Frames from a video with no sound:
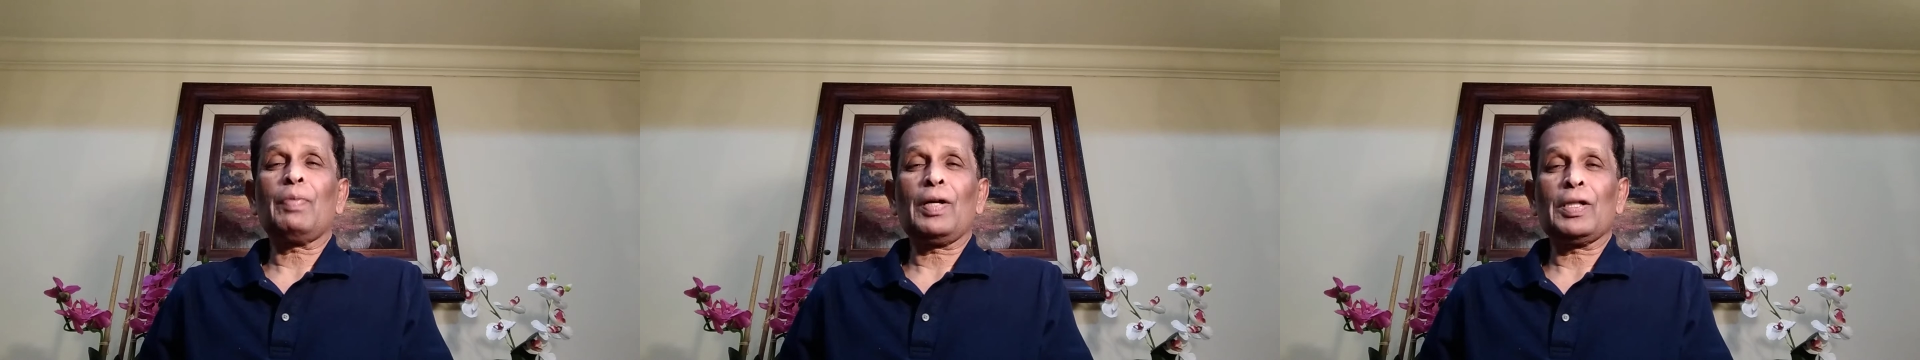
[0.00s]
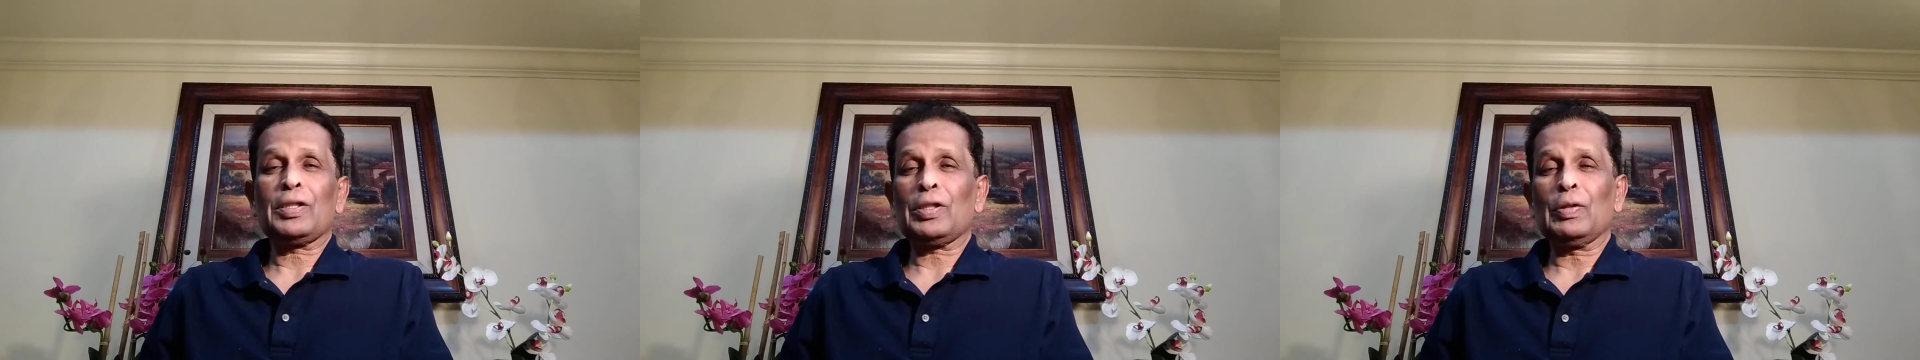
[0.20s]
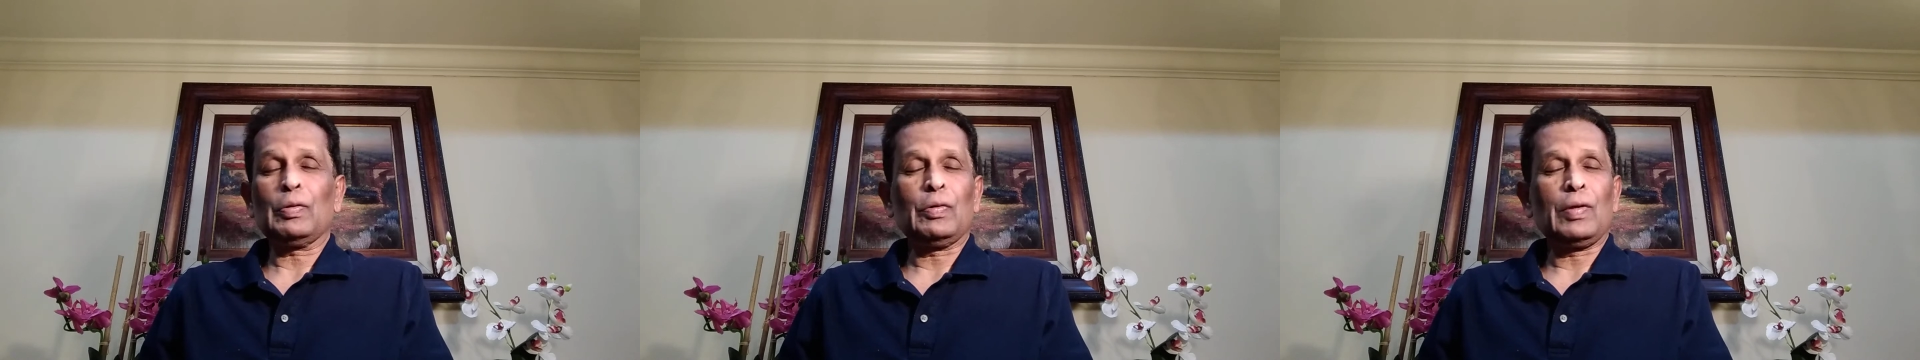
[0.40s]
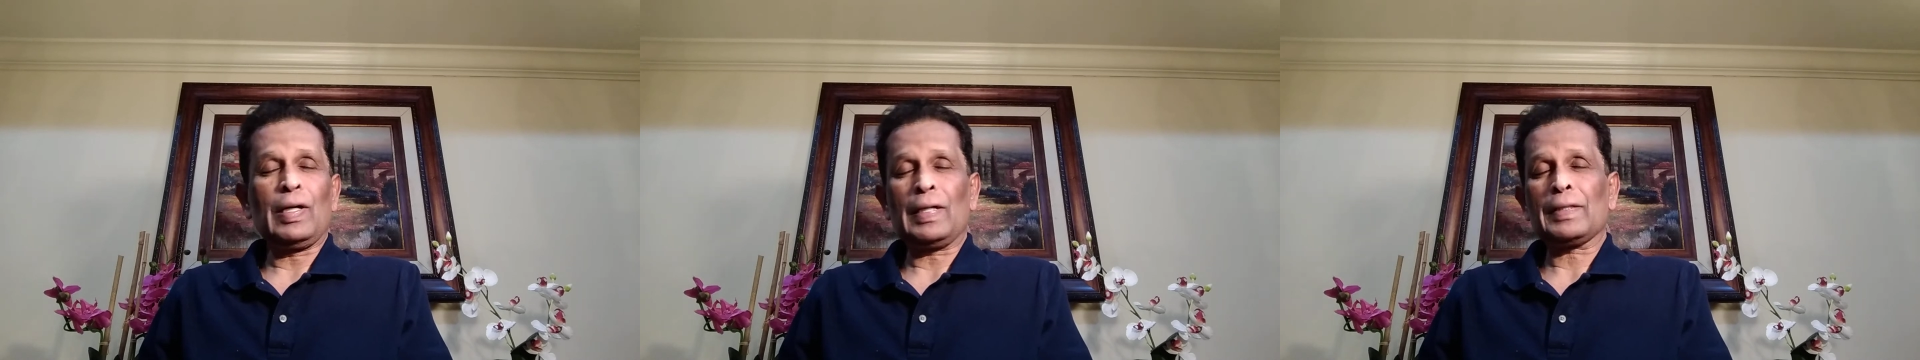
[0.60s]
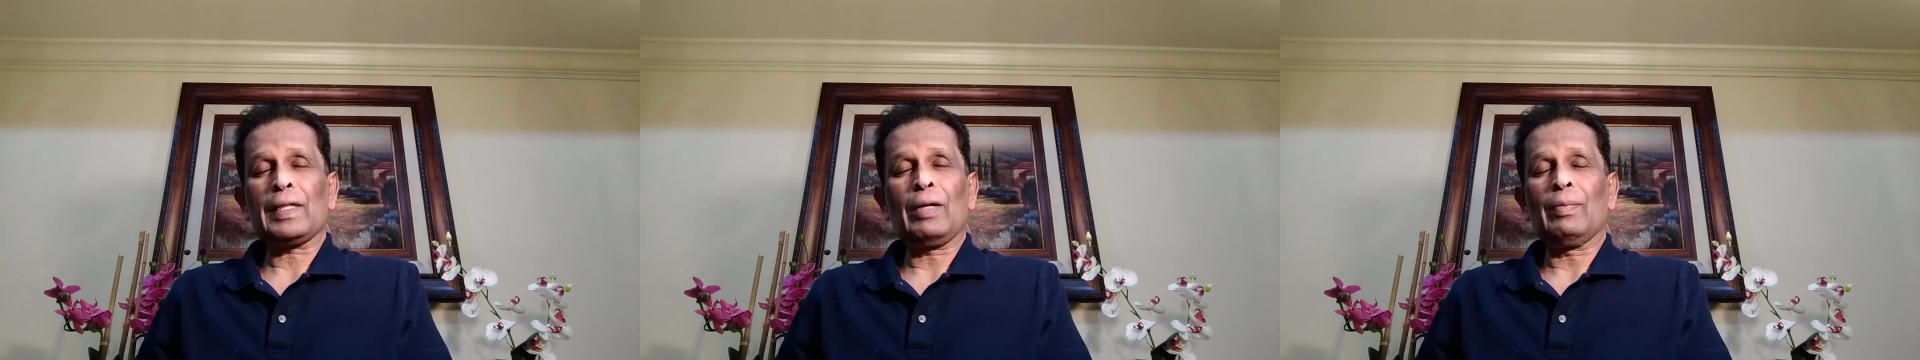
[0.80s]
punishing you,
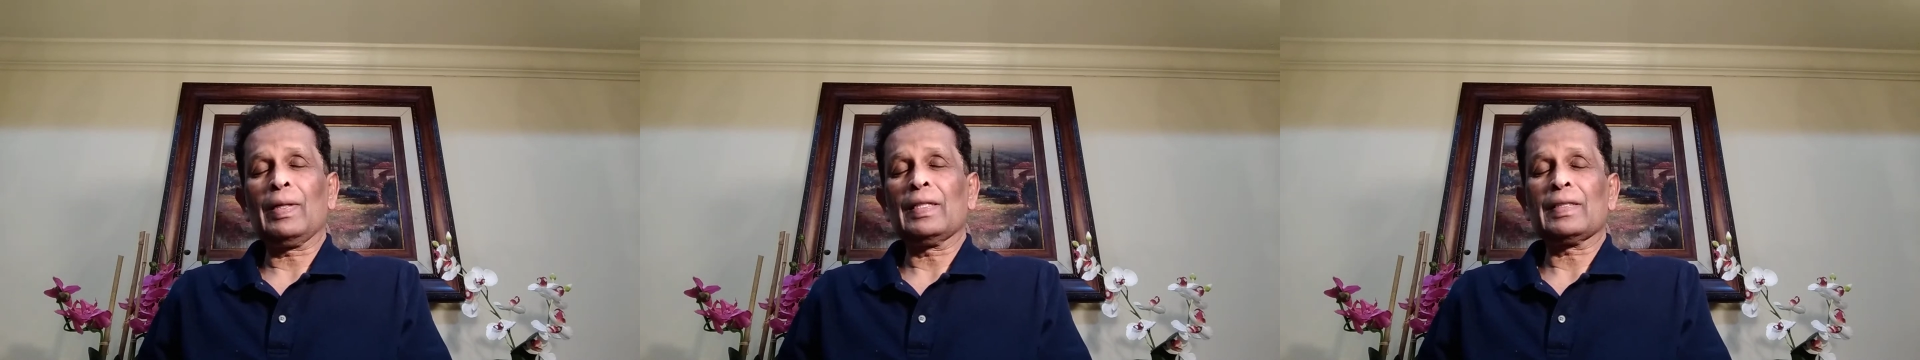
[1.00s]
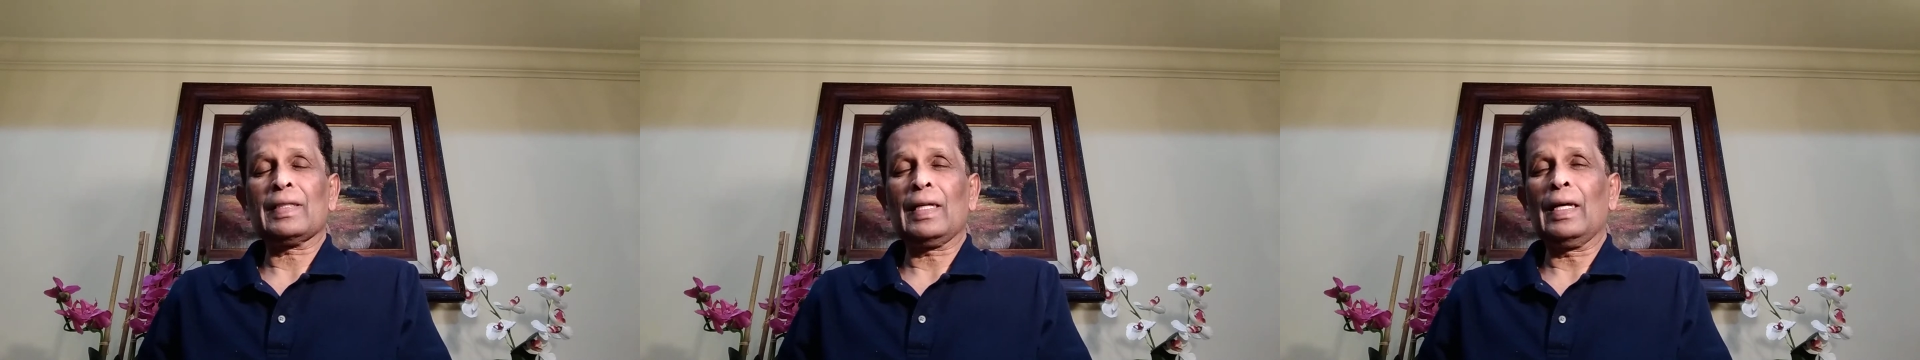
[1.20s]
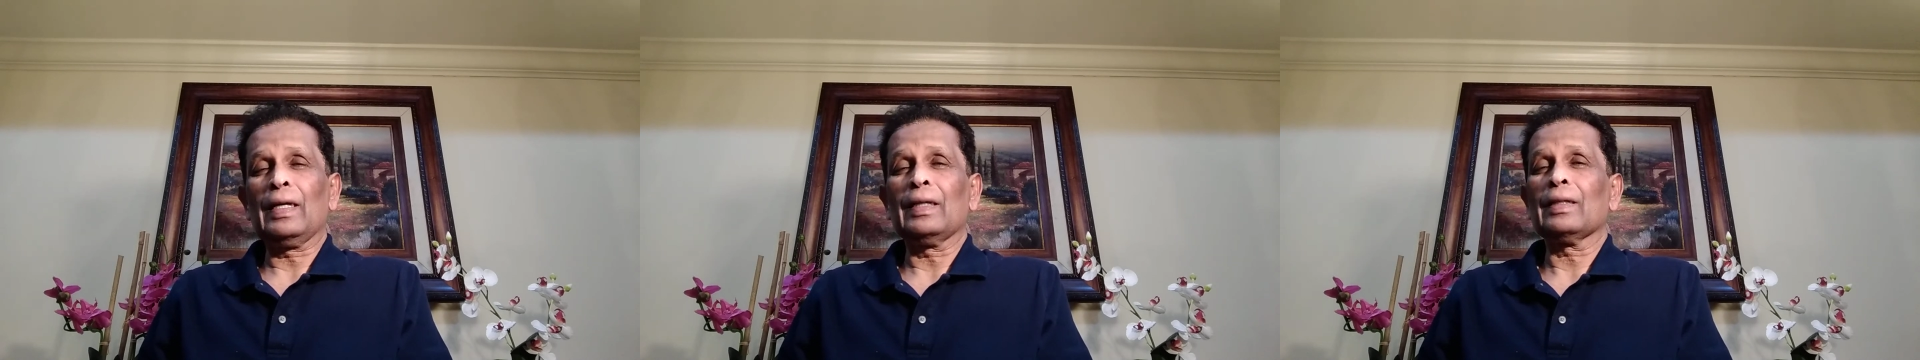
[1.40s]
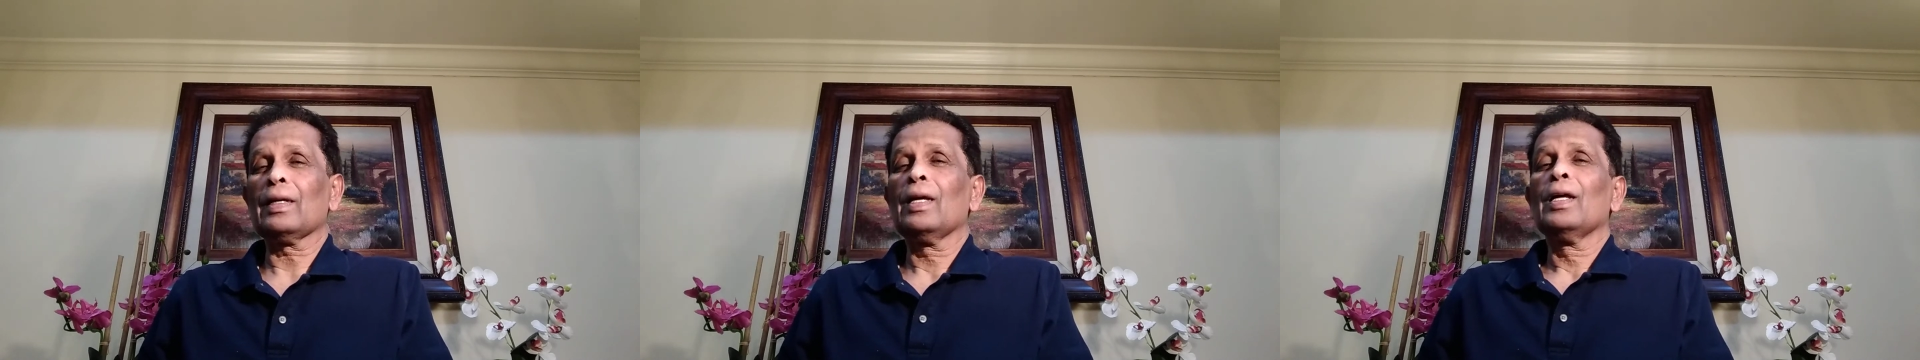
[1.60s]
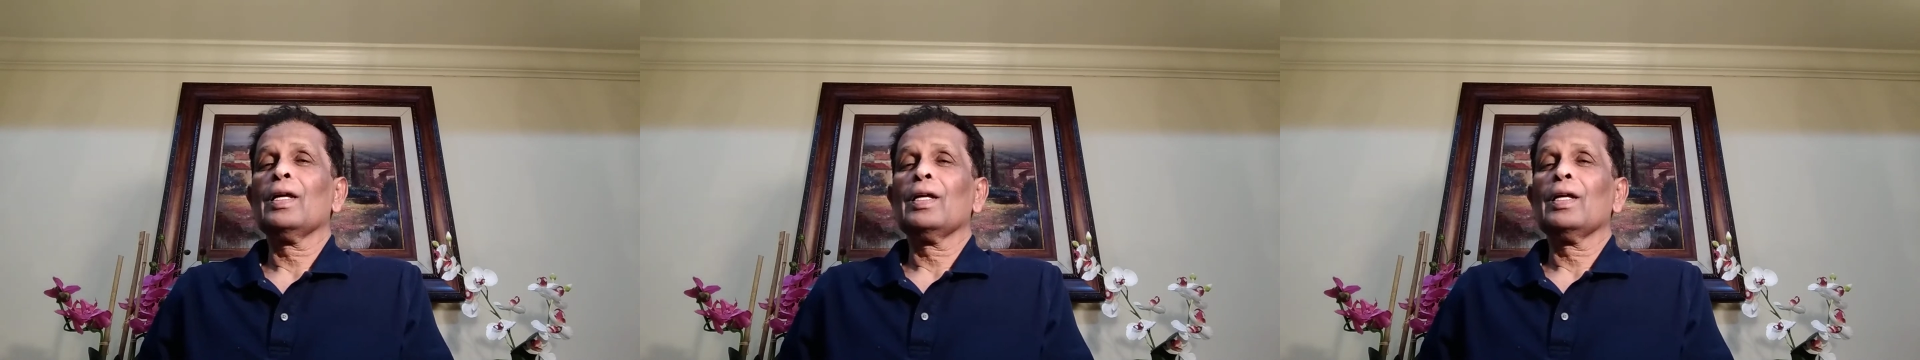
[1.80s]
as I've been saying.